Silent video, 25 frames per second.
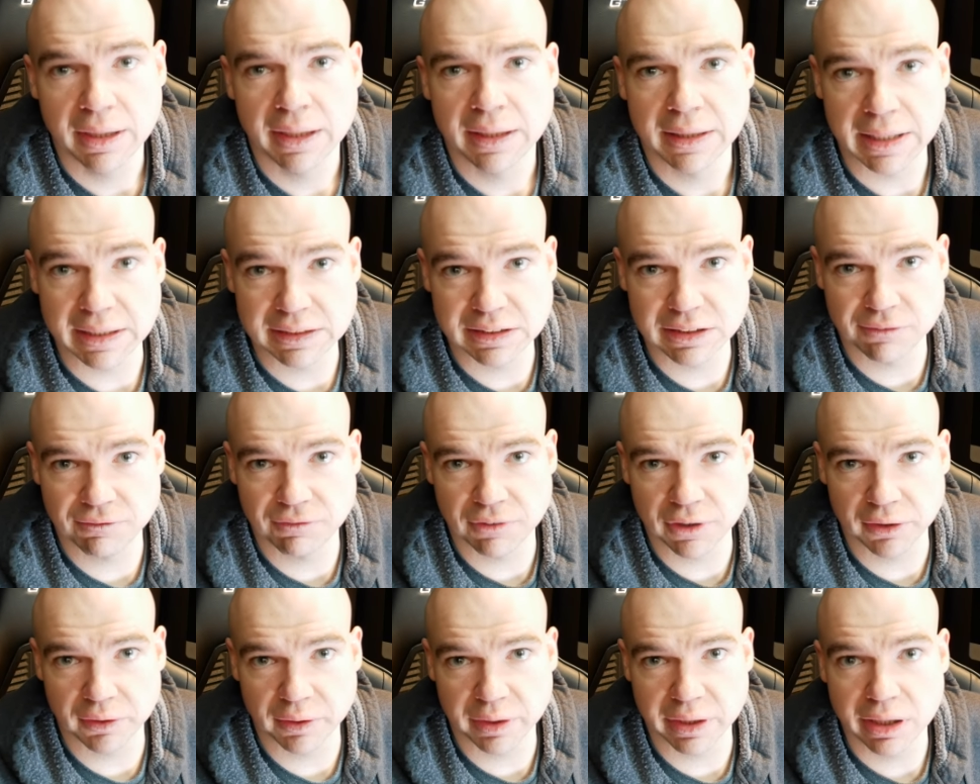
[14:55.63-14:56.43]
That's a
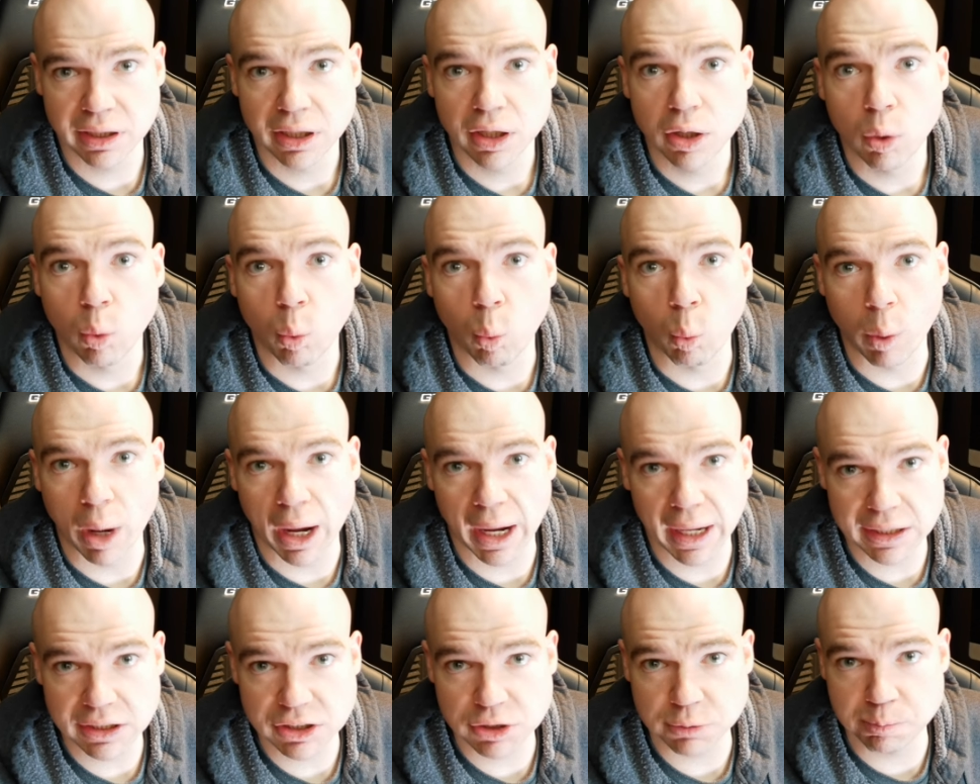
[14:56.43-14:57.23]
very
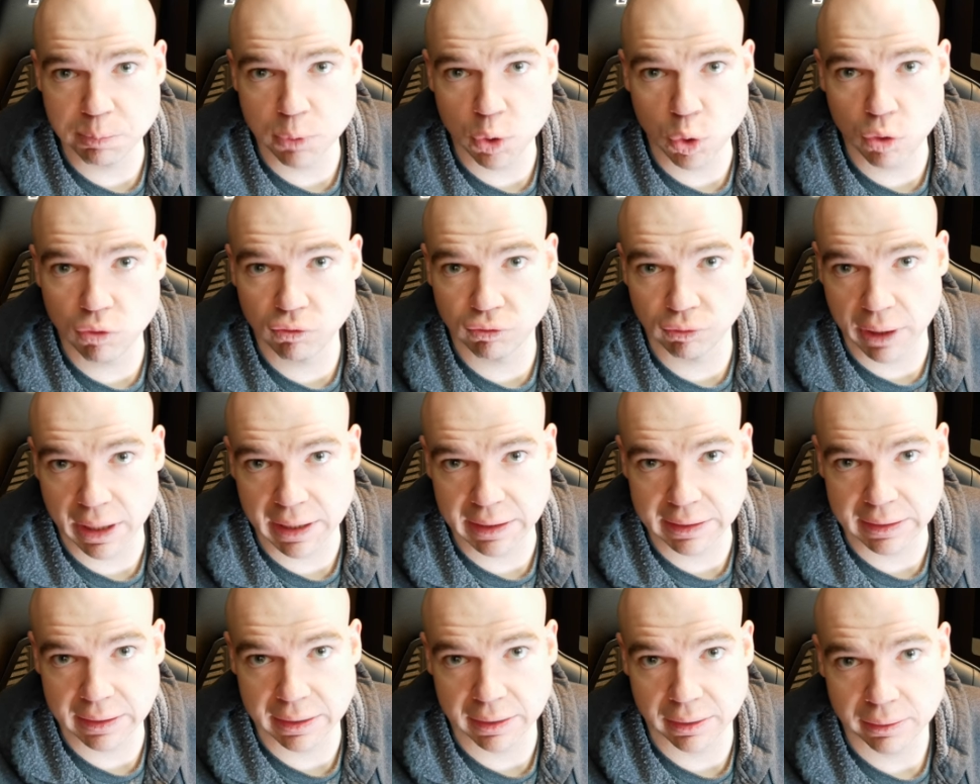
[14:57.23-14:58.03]
wise move
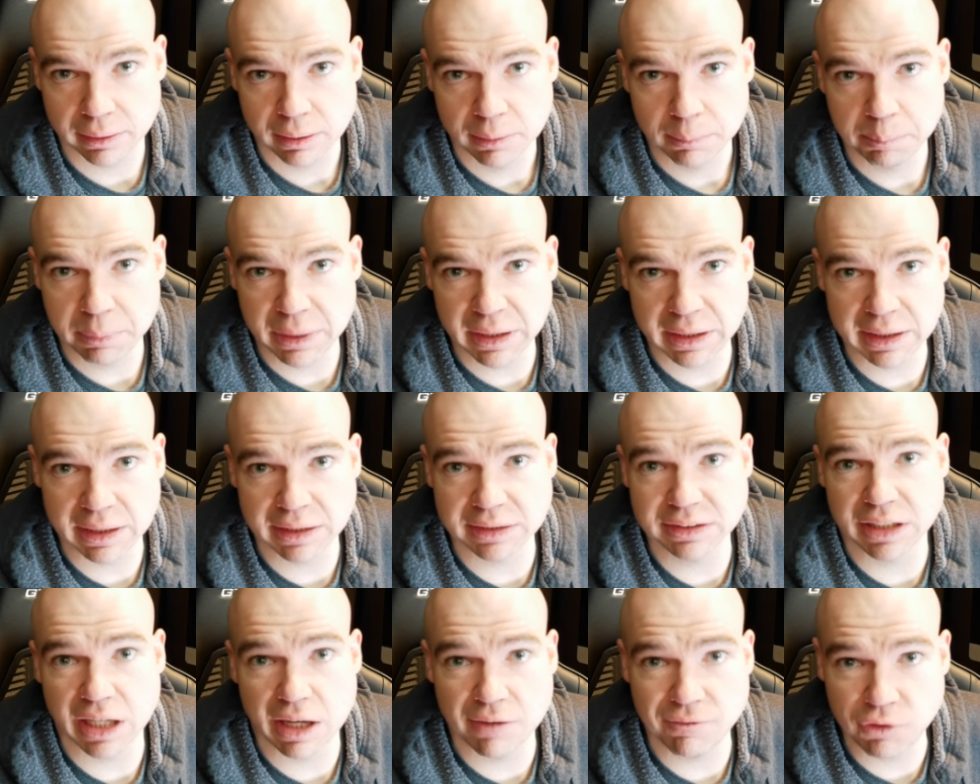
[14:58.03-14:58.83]
right there.
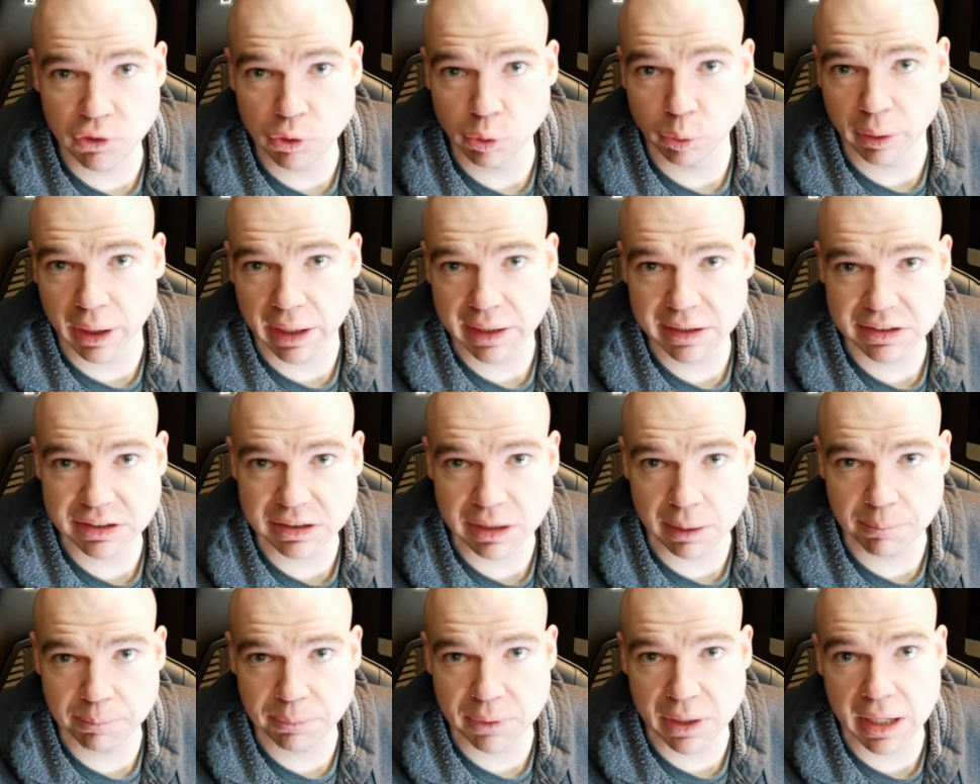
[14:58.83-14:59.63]
Because if you like
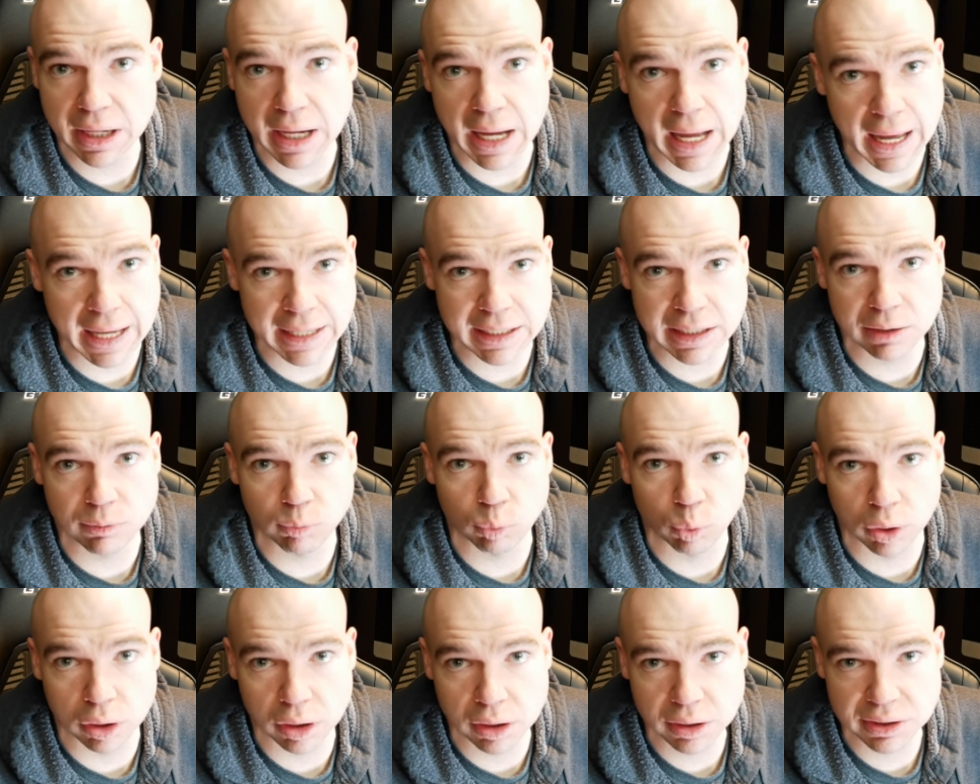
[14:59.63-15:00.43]
something and it
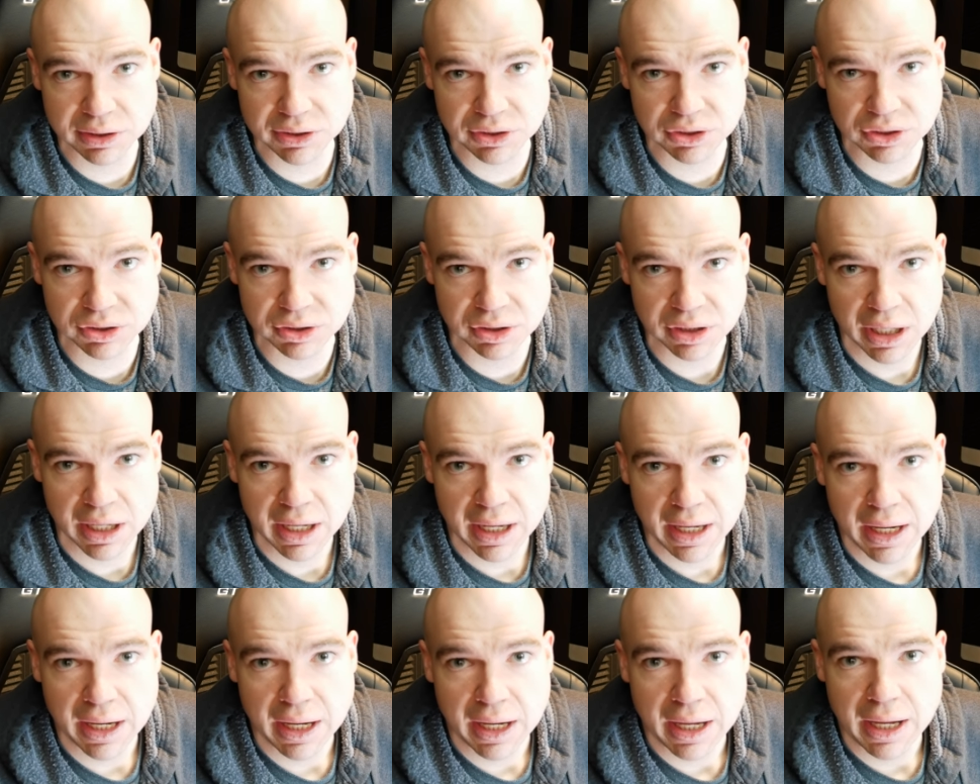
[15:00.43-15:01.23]
works,
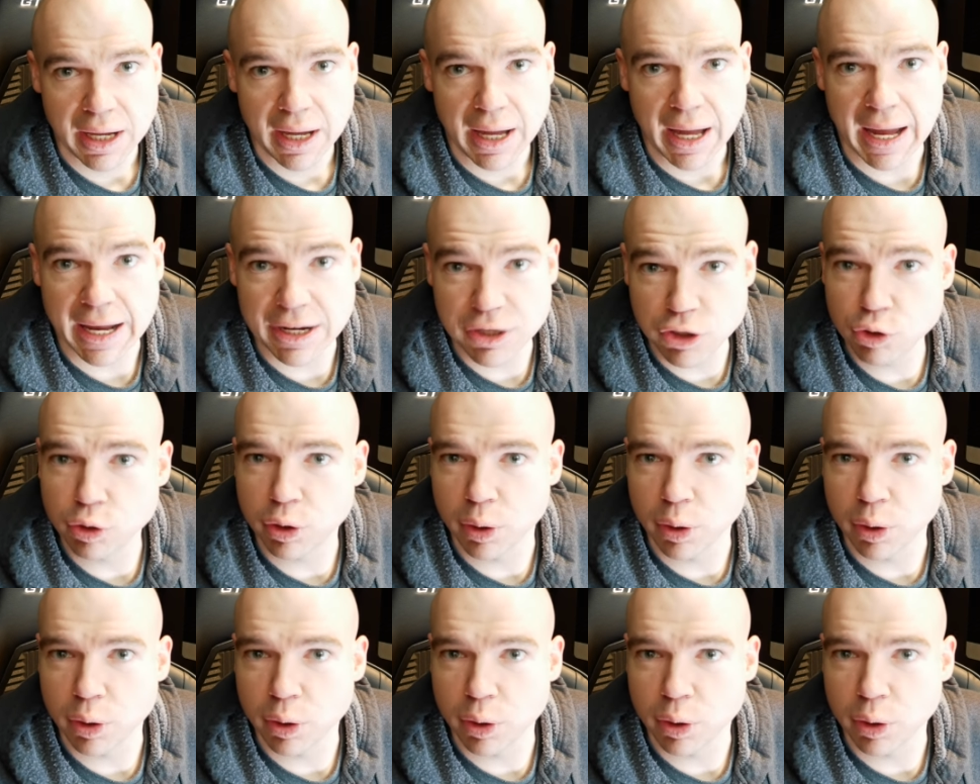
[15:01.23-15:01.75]
and you